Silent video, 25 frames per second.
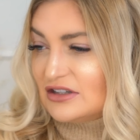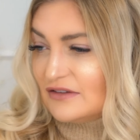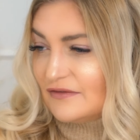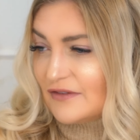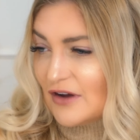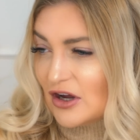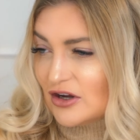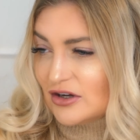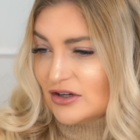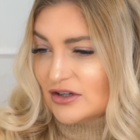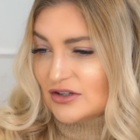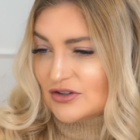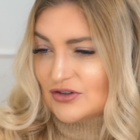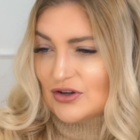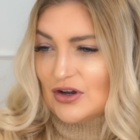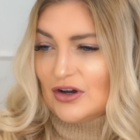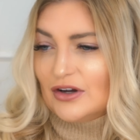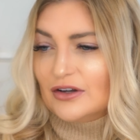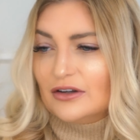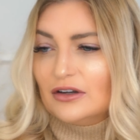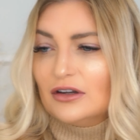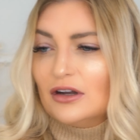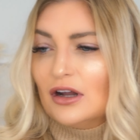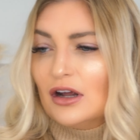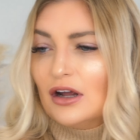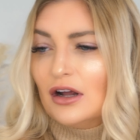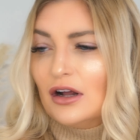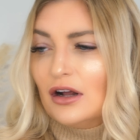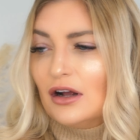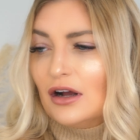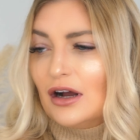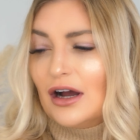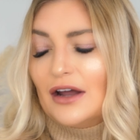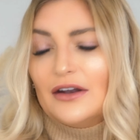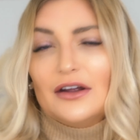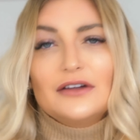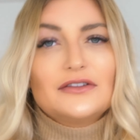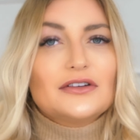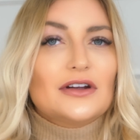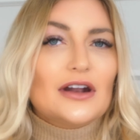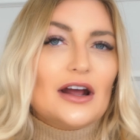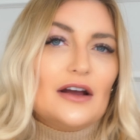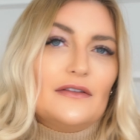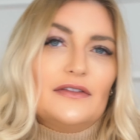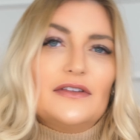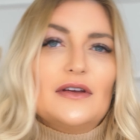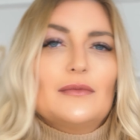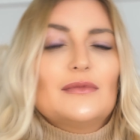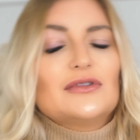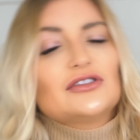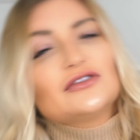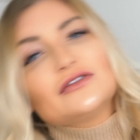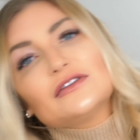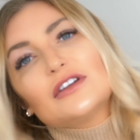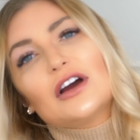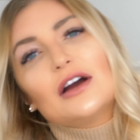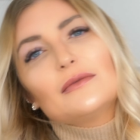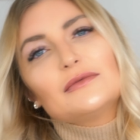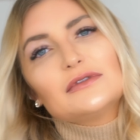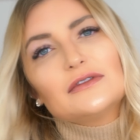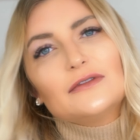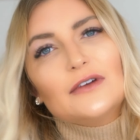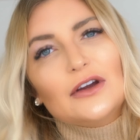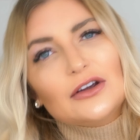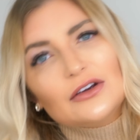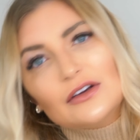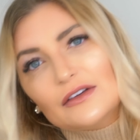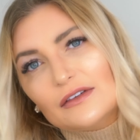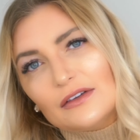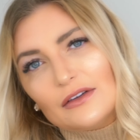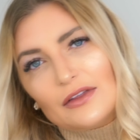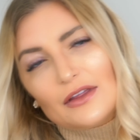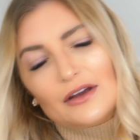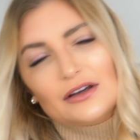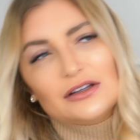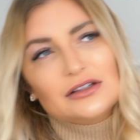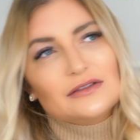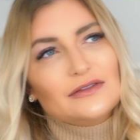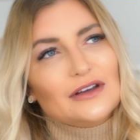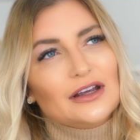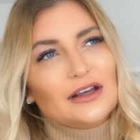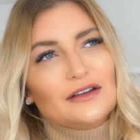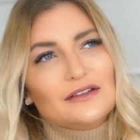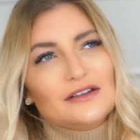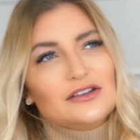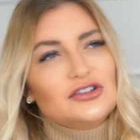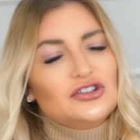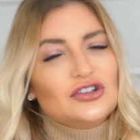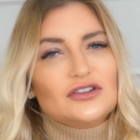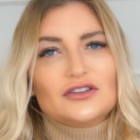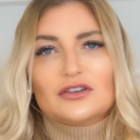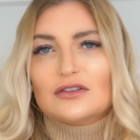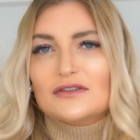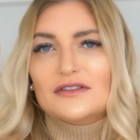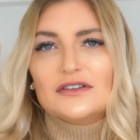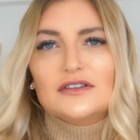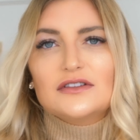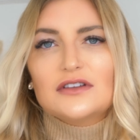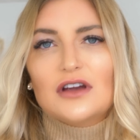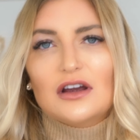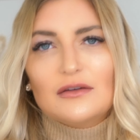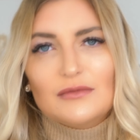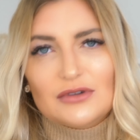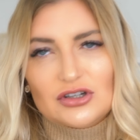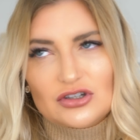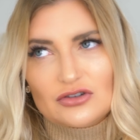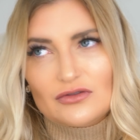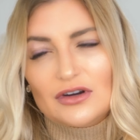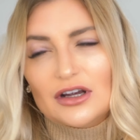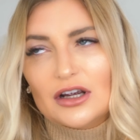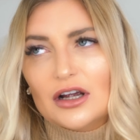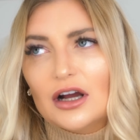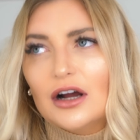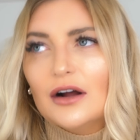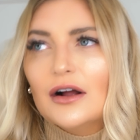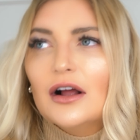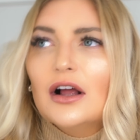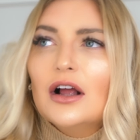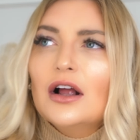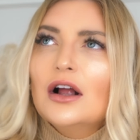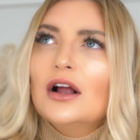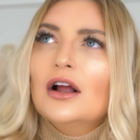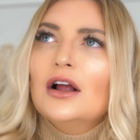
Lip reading: to focus on and I don't have so much time to focus on those things. It's just gone so much quicker.